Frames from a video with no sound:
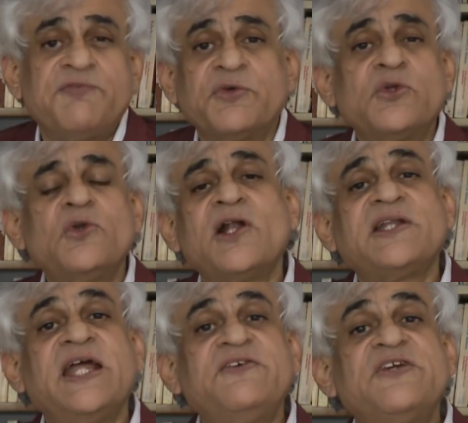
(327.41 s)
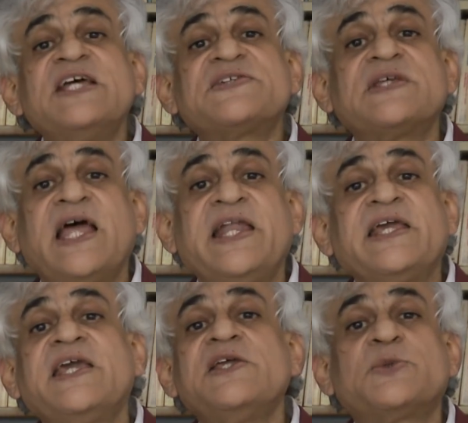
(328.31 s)
if you do not address
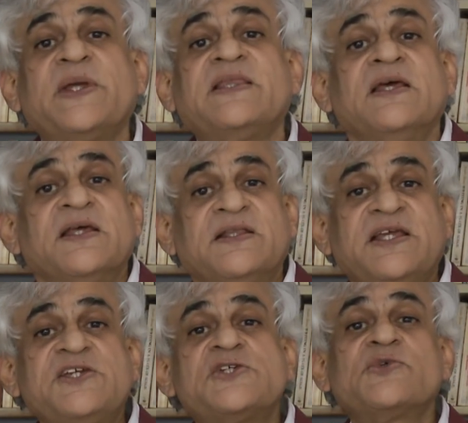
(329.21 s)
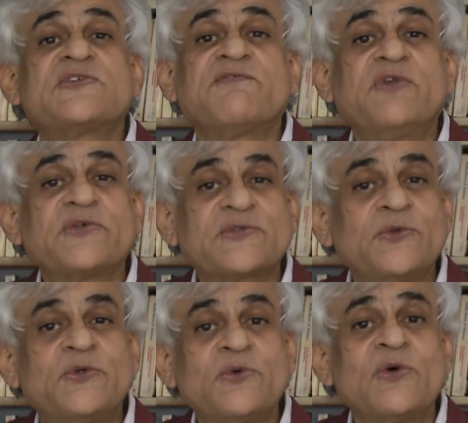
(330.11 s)
and engage with the issues of
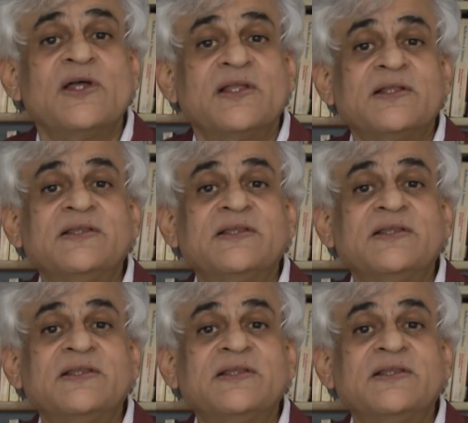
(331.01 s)
those who do